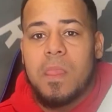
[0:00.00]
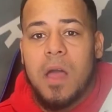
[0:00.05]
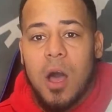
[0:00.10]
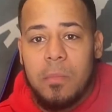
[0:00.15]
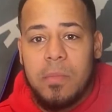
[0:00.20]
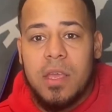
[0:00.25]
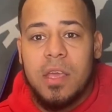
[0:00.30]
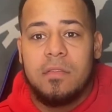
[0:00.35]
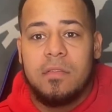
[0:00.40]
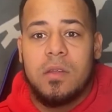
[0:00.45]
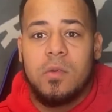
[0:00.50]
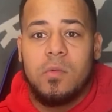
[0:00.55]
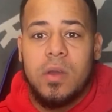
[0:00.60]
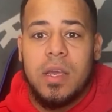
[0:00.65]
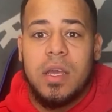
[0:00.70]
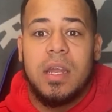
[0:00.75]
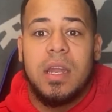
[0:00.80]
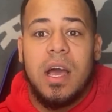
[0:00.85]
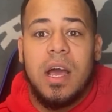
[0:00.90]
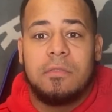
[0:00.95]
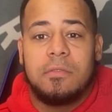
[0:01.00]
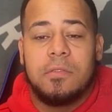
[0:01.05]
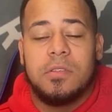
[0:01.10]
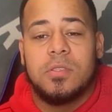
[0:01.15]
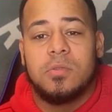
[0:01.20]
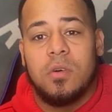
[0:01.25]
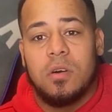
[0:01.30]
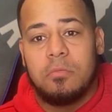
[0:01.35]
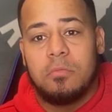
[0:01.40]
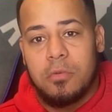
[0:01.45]
I'll be giving away an
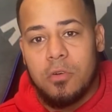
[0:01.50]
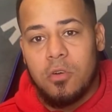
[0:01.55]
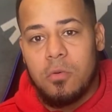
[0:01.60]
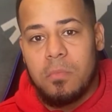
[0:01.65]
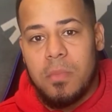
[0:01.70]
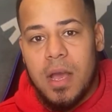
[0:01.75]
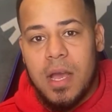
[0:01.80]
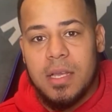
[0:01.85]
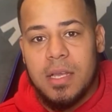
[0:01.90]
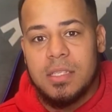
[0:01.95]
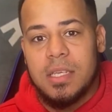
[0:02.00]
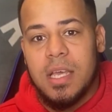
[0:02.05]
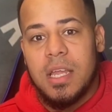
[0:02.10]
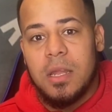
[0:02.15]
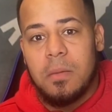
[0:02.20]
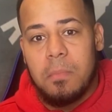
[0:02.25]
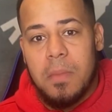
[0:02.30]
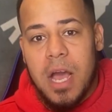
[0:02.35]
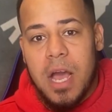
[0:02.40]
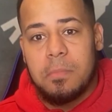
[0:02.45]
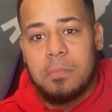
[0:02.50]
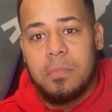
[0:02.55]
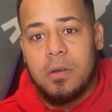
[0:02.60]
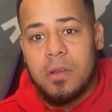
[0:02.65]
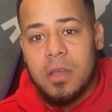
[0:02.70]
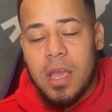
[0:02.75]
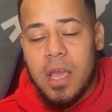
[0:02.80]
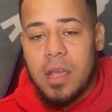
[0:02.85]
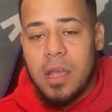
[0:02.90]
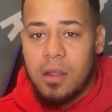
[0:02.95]
iPhone 12 Pro Max and a
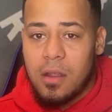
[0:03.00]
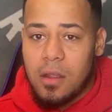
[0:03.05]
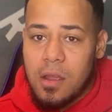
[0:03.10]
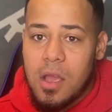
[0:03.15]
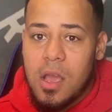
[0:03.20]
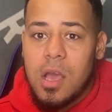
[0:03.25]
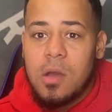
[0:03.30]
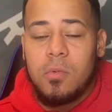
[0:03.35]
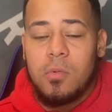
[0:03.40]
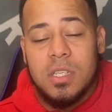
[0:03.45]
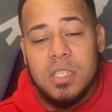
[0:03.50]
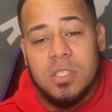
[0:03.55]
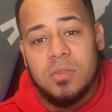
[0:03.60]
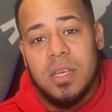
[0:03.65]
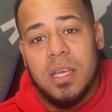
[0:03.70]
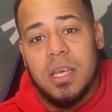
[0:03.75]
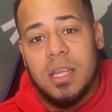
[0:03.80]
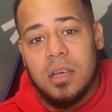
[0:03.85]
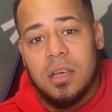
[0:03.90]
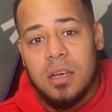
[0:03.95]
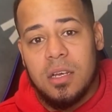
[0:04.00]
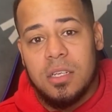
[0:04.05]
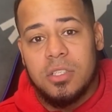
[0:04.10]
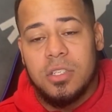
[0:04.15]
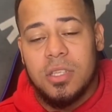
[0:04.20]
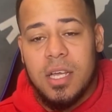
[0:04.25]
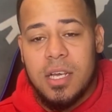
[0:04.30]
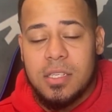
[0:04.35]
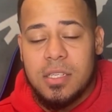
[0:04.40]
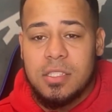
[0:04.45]
MacBook Air once we hit
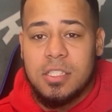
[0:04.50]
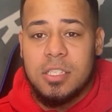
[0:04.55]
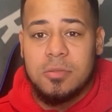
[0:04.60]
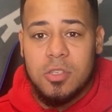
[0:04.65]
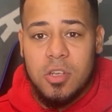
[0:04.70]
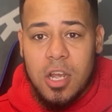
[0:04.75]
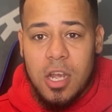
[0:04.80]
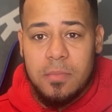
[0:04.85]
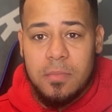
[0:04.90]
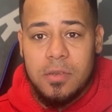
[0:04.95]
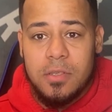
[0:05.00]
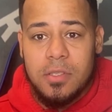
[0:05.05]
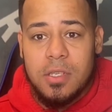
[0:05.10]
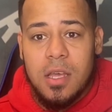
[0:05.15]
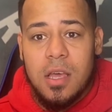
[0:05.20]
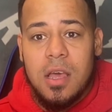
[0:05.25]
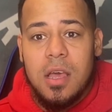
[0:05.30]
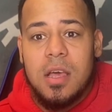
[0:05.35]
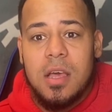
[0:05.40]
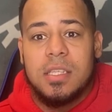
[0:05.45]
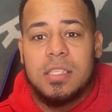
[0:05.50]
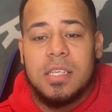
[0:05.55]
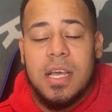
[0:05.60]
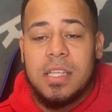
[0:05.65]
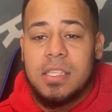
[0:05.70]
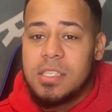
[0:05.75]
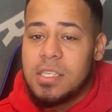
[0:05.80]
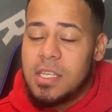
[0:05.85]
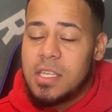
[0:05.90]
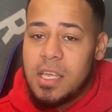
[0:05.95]
100,000 subscribers. To
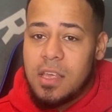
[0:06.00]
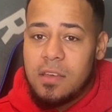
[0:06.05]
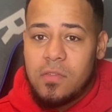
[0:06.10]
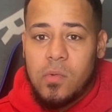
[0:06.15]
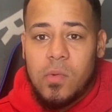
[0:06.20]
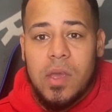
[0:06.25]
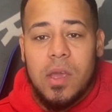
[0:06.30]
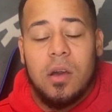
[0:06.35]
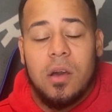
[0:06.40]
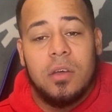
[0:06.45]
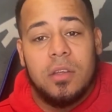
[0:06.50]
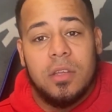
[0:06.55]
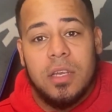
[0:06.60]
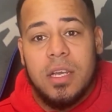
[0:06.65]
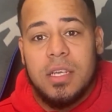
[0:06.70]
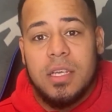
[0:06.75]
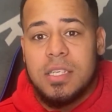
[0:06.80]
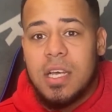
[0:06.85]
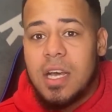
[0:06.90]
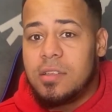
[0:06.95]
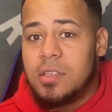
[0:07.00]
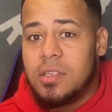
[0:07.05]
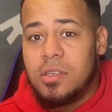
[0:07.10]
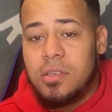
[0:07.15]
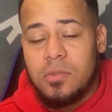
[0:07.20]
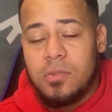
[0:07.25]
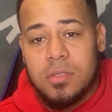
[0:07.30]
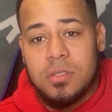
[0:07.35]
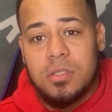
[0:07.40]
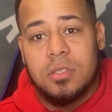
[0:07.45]
enter the giveaway, all you guys have to
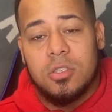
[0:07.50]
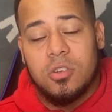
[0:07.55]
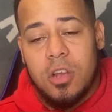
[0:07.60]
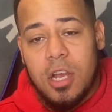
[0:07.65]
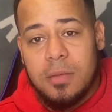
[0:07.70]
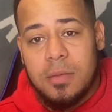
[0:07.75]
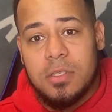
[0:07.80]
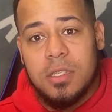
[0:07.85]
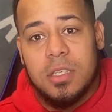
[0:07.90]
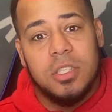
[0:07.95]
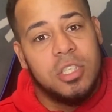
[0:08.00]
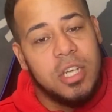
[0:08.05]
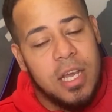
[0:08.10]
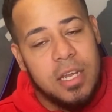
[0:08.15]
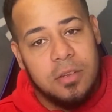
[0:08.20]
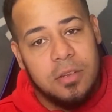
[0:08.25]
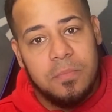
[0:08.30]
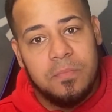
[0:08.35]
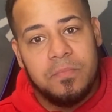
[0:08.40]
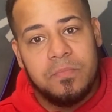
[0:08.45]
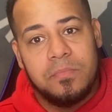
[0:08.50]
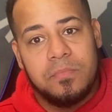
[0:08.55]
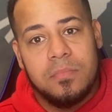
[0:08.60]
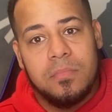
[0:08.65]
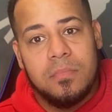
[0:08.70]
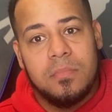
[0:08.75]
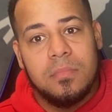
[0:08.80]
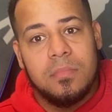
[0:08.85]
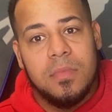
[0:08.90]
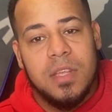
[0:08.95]
do is subscribe to the channel.
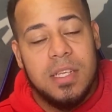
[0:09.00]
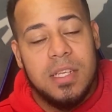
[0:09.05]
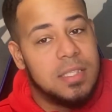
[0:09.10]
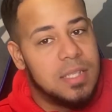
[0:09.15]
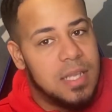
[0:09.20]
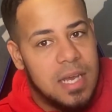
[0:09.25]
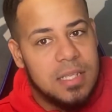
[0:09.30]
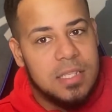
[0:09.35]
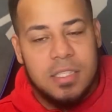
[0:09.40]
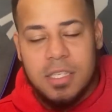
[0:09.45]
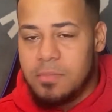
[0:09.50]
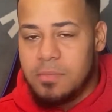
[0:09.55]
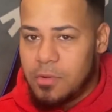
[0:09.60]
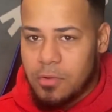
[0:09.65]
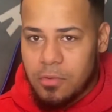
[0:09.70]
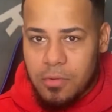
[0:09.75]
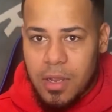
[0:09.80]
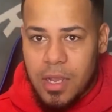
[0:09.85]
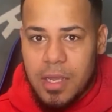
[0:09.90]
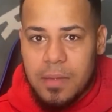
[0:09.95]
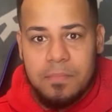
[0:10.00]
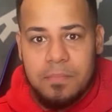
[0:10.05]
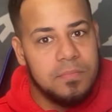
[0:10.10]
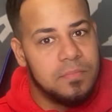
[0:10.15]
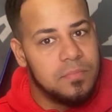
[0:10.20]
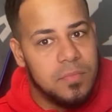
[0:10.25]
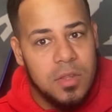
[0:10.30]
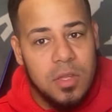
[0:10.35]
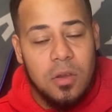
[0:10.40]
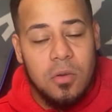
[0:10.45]
It's that simple, right?
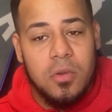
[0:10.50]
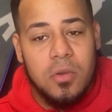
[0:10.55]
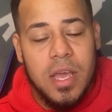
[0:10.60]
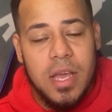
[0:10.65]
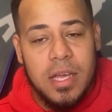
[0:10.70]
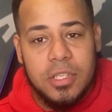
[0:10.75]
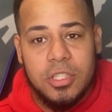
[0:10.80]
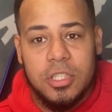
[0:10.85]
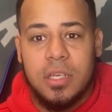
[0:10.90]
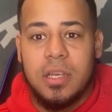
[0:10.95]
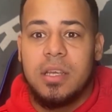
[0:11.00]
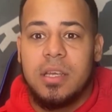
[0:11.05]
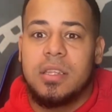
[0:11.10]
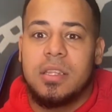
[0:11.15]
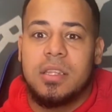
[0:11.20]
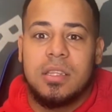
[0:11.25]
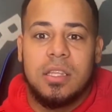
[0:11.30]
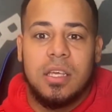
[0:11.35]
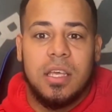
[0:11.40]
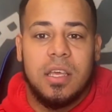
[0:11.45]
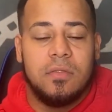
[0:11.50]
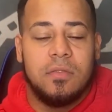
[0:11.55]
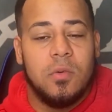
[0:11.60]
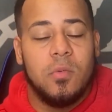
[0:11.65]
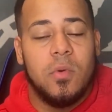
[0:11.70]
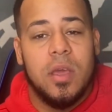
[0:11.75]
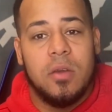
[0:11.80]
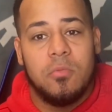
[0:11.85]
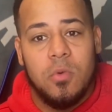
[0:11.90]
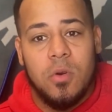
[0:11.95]
No catch. The
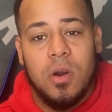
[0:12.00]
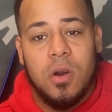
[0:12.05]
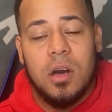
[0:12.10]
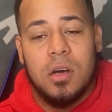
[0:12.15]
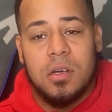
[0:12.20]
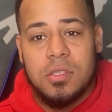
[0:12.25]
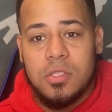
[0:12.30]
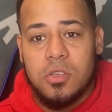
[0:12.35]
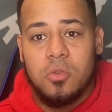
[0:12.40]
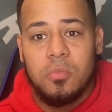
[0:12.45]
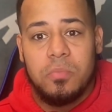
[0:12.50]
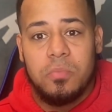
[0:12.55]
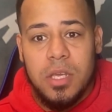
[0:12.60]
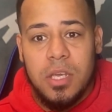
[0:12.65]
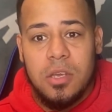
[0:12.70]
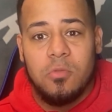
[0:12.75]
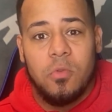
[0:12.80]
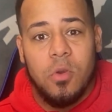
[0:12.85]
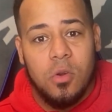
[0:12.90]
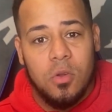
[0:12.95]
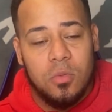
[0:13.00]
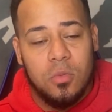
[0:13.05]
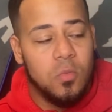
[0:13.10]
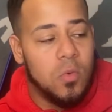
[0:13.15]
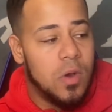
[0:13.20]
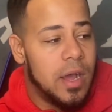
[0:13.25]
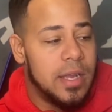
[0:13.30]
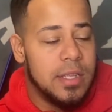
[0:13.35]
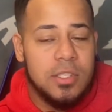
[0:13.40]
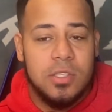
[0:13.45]
giveaway will also be
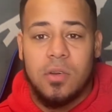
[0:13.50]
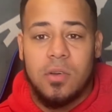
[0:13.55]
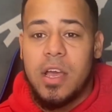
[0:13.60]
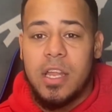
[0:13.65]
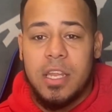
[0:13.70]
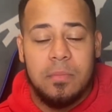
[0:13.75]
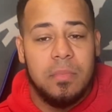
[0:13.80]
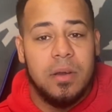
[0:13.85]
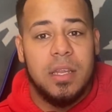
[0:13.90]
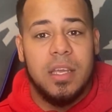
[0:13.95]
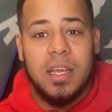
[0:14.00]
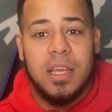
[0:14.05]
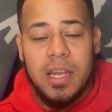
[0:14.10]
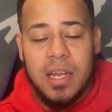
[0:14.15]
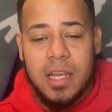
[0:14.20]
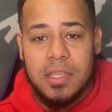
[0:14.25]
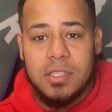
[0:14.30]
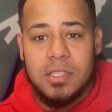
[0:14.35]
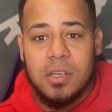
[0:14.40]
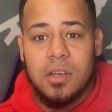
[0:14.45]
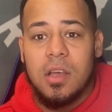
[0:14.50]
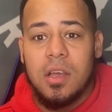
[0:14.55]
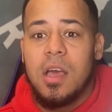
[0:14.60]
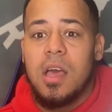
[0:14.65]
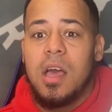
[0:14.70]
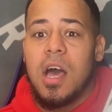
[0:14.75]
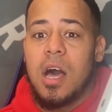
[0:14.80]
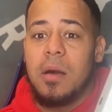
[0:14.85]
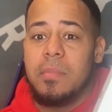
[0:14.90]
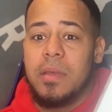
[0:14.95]
worldwide, so anybody can enter.
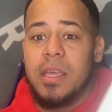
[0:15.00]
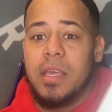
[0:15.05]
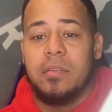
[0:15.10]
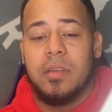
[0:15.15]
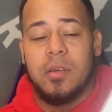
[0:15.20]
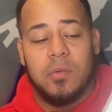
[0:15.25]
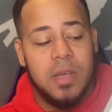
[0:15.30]
I'll be giving